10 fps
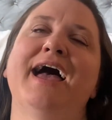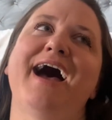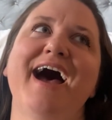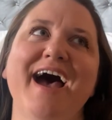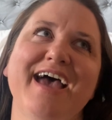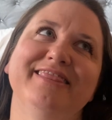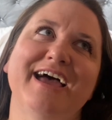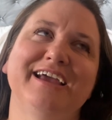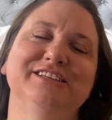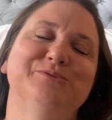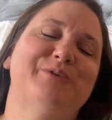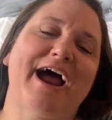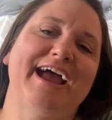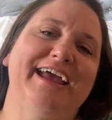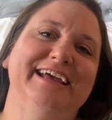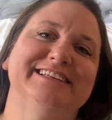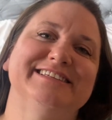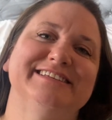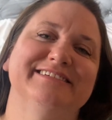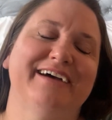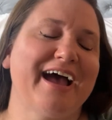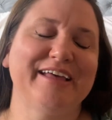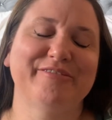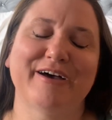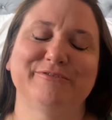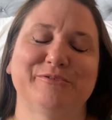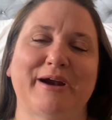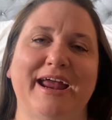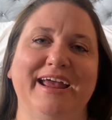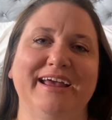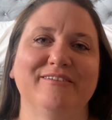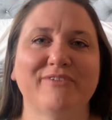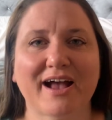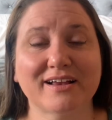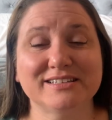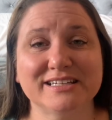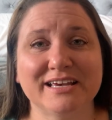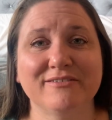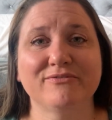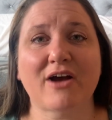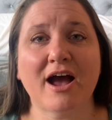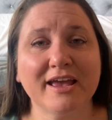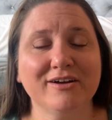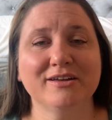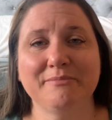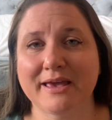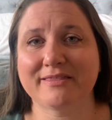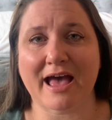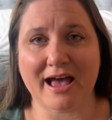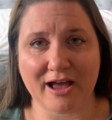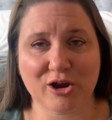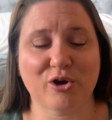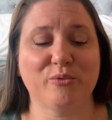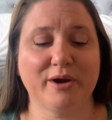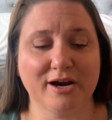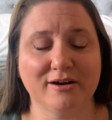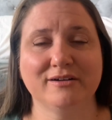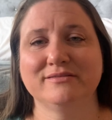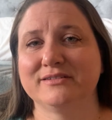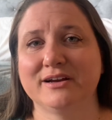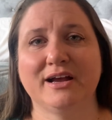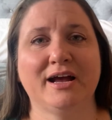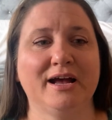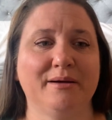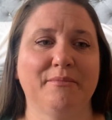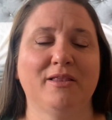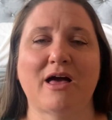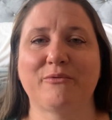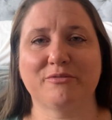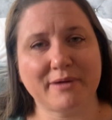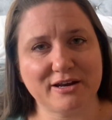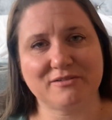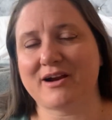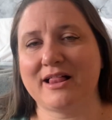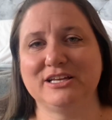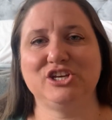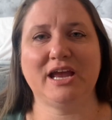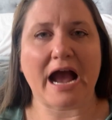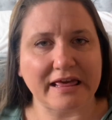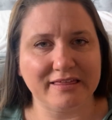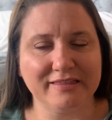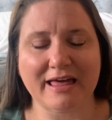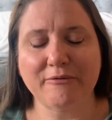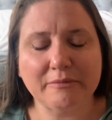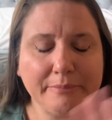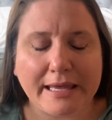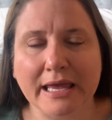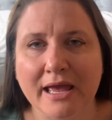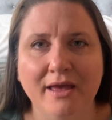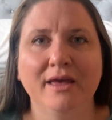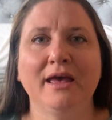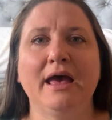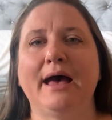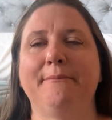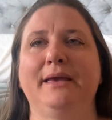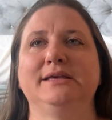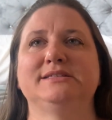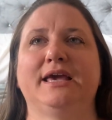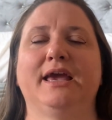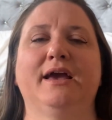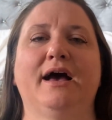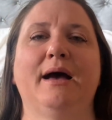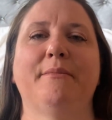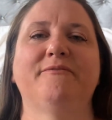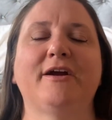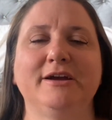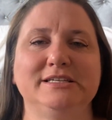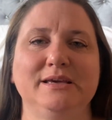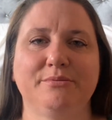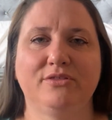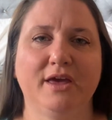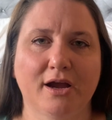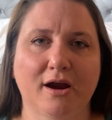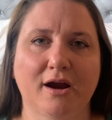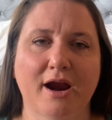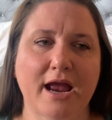I like to write. I love to write. In fact, if I could make that a career along with my neurology, I think that would be amazing. I'm a very deep thinker.